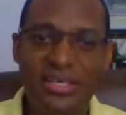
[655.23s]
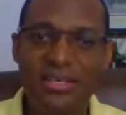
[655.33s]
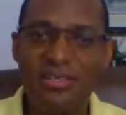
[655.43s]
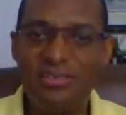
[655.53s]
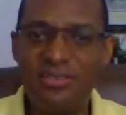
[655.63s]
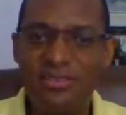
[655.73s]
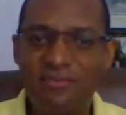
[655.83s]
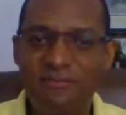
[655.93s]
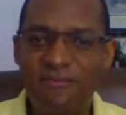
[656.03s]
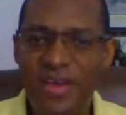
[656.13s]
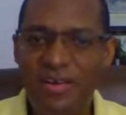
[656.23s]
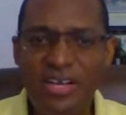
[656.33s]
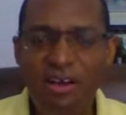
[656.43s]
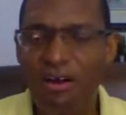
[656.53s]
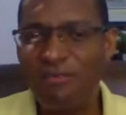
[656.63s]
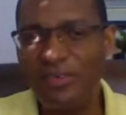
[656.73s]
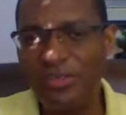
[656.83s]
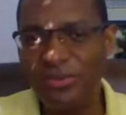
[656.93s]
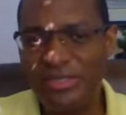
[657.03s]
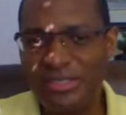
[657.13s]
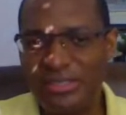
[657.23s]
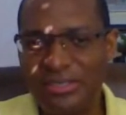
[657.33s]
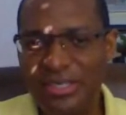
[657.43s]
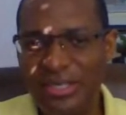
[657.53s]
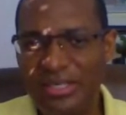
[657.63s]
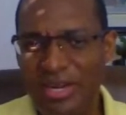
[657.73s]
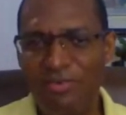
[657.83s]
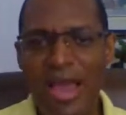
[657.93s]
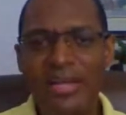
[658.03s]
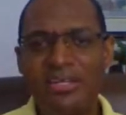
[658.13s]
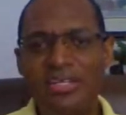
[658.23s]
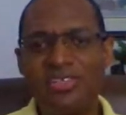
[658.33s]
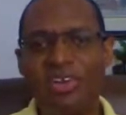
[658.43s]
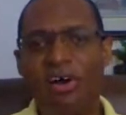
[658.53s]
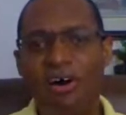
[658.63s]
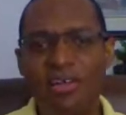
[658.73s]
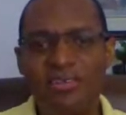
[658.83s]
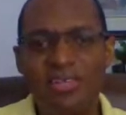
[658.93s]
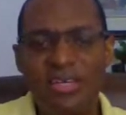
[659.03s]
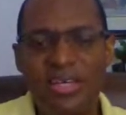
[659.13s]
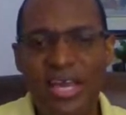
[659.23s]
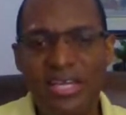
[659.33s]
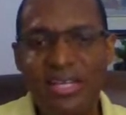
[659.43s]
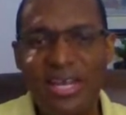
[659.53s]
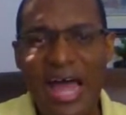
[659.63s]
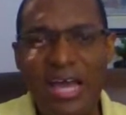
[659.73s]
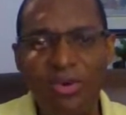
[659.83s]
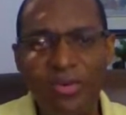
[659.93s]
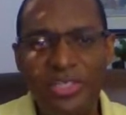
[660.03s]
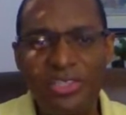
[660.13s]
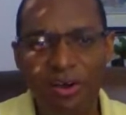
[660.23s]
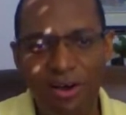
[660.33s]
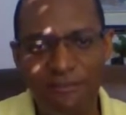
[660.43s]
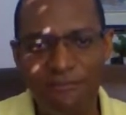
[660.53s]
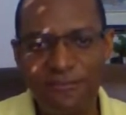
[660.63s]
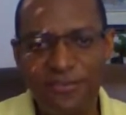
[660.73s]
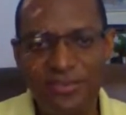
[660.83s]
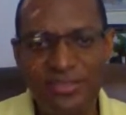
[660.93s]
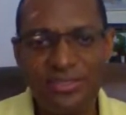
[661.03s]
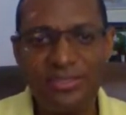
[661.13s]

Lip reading: is very convoluted. They write these laws in the language of